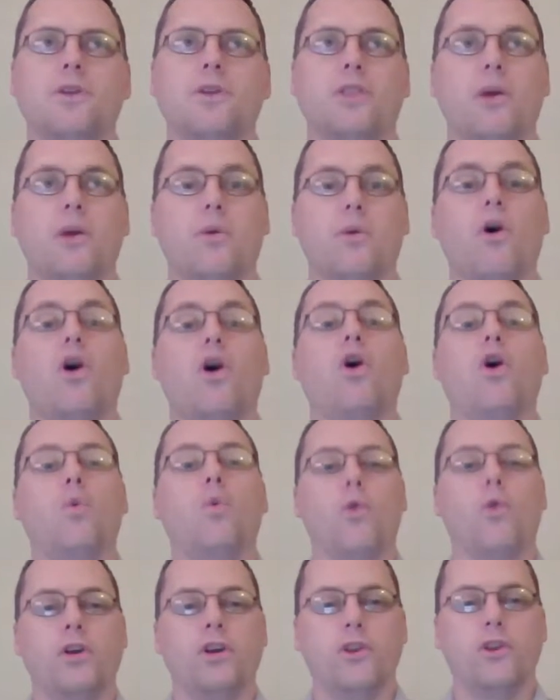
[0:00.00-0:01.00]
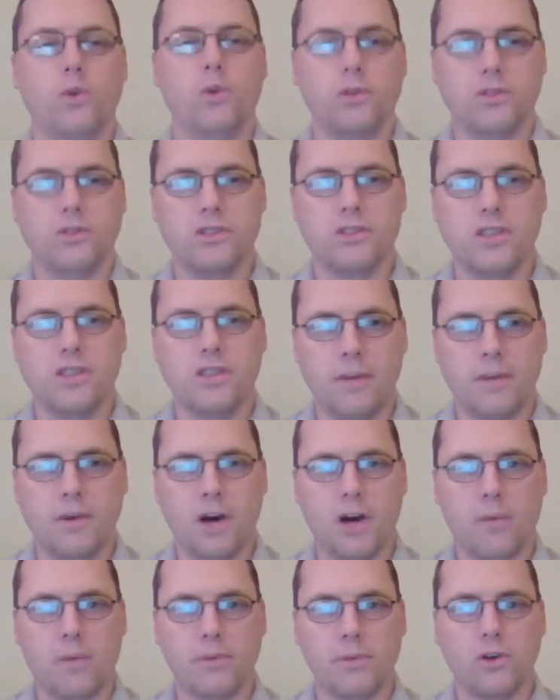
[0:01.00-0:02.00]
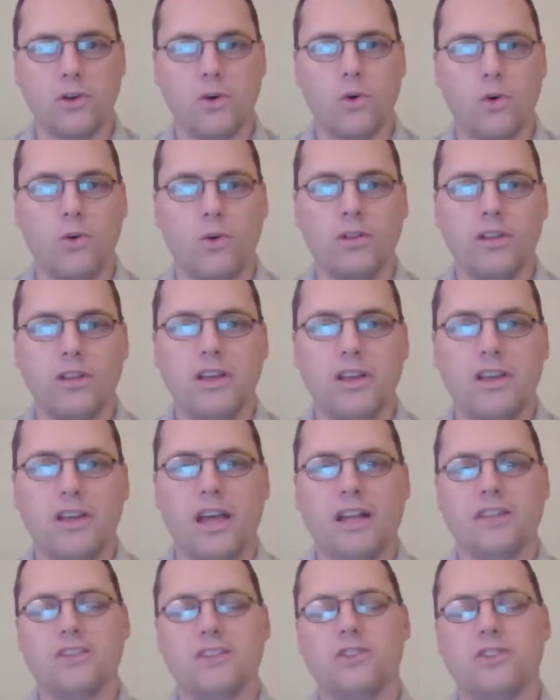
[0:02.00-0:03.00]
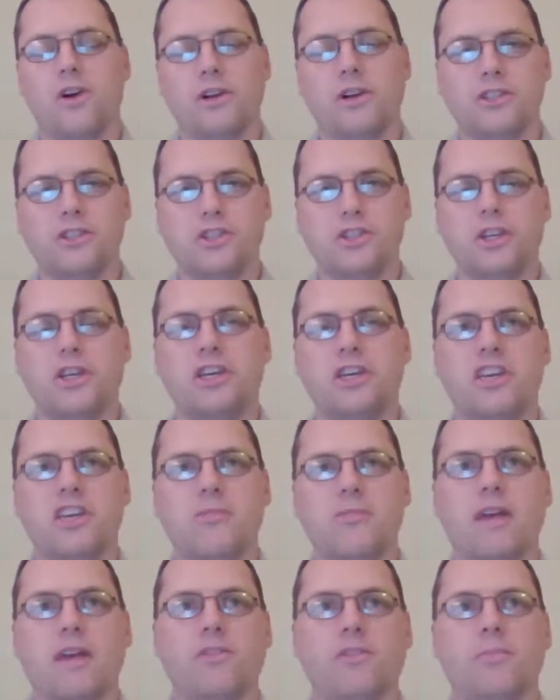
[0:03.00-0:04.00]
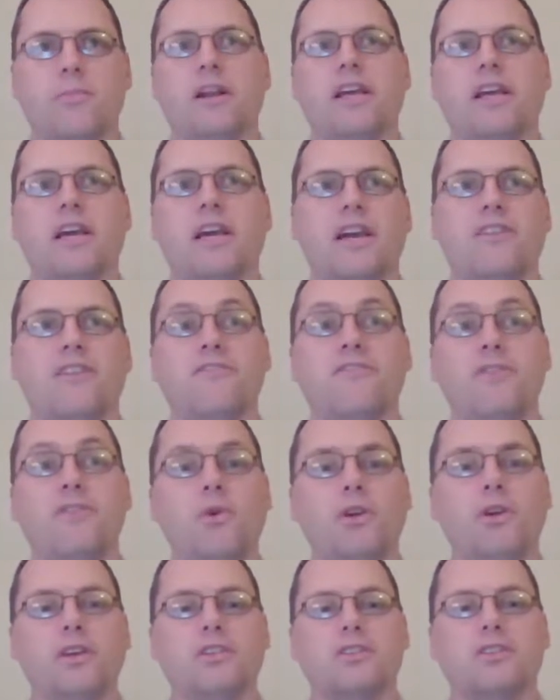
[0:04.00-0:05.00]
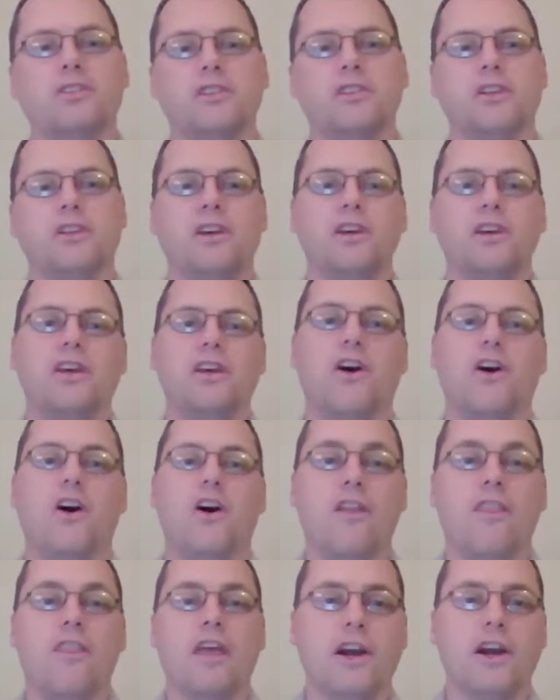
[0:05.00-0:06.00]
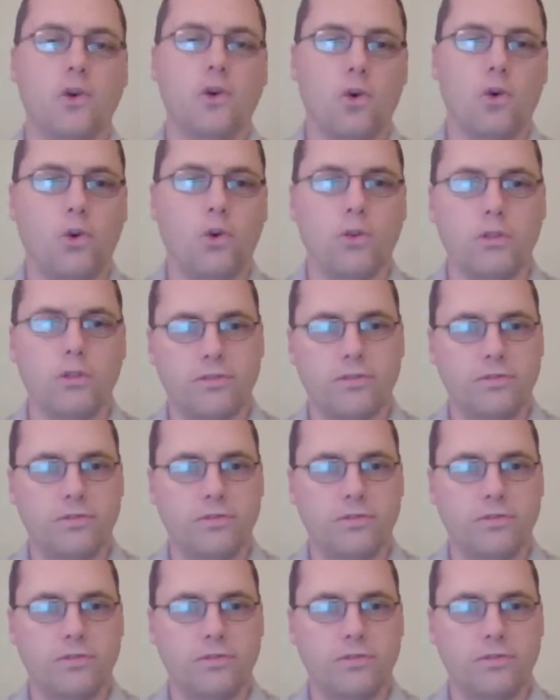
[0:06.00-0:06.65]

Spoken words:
they were all working towards the same common goal. And as long as she could keep everybody kind of focused on that goal of